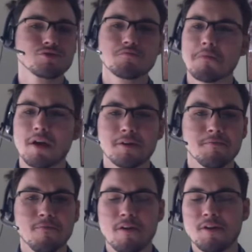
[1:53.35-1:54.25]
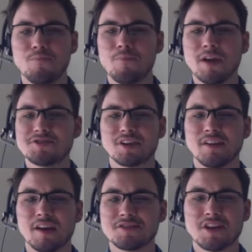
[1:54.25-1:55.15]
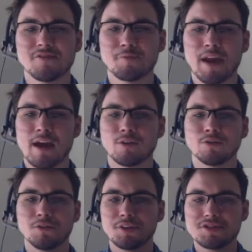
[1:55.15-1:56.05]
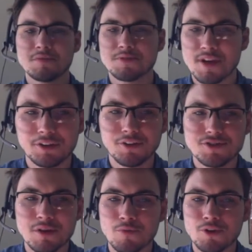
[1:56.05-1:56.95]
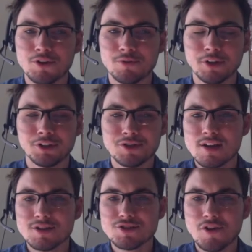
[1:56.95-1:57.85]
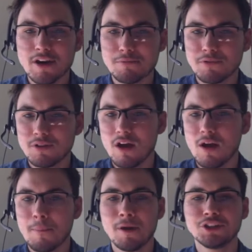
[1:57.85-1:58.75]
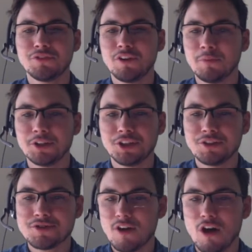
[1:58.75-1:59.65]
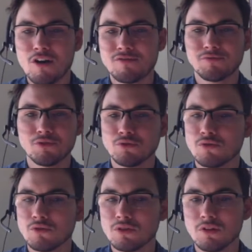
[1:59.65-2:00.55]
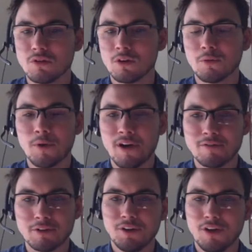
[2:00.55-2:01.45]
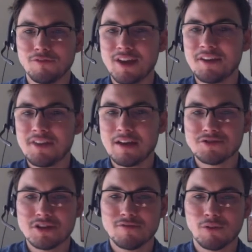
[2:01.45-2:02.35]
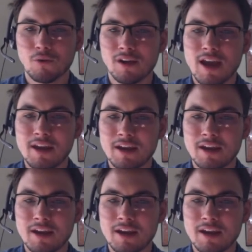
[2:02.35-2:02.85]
a very basic data set from Kaggle. It seems like someone who had just scraped a bunch of images off Google or wherever of 10,000 different organic